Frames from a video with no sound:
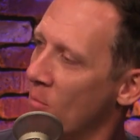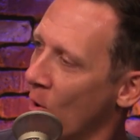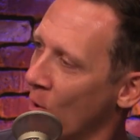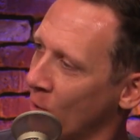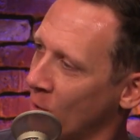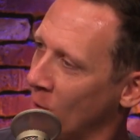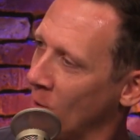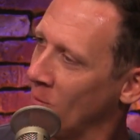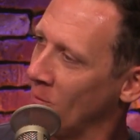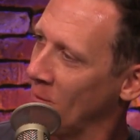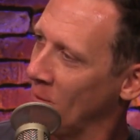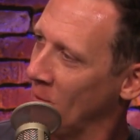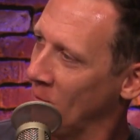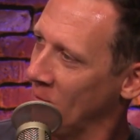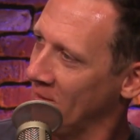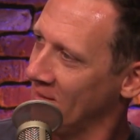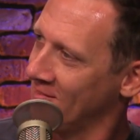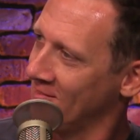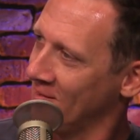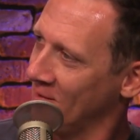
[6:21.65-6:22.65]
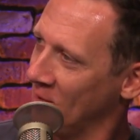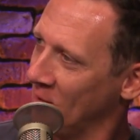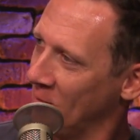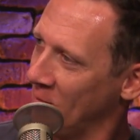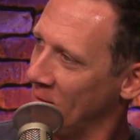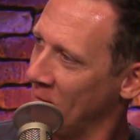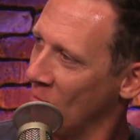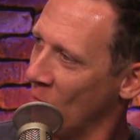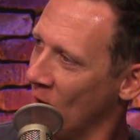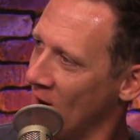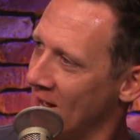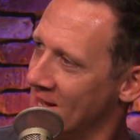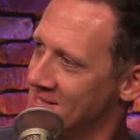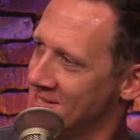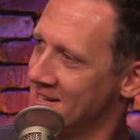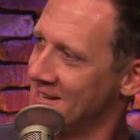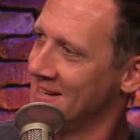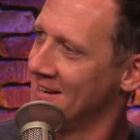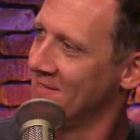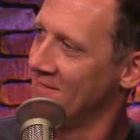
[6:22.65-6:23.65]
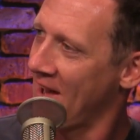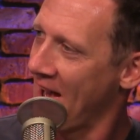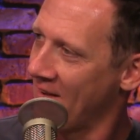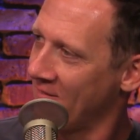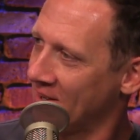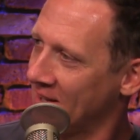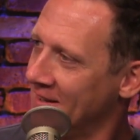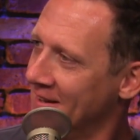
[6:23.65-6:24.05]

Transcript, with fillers: Marco though. That's a little bit yeah, more no, hesitant i having